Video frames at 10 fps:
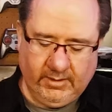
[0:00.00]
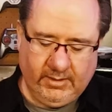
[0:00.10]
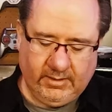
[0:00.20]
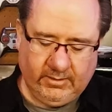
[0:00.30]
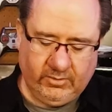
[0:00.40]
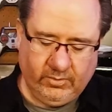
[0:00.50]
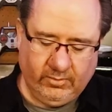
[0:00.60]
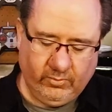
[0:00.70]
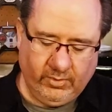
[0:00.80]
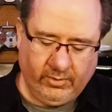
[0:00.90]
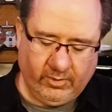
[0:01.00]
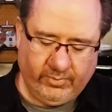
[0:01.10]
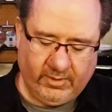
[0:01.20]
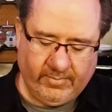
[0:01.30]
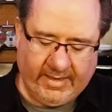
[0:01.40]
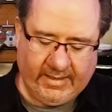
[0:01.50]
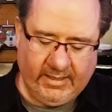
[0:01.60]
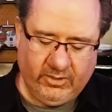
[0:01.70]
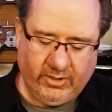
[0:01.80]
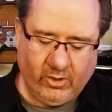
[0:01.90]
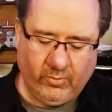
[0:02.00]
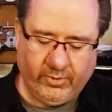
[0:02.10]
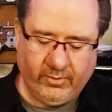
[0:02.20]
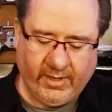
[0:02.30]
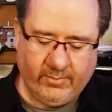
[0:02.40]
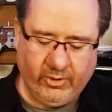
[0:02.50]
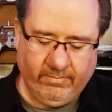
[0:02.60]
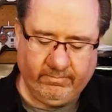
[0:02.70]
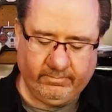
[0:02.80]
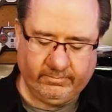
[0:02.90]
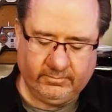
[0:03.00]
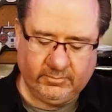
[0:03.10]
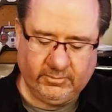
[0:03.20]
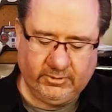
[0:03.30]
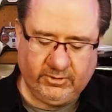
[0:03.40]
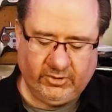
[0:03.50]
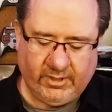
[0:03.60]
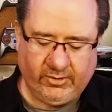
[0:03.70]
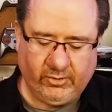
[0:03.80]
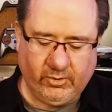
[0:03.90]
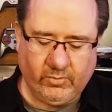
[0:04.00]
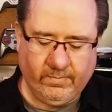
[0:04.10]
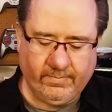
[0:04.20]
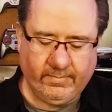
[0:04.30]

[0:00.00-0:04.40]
And we're going to put it back into the GoPro camera, just like so.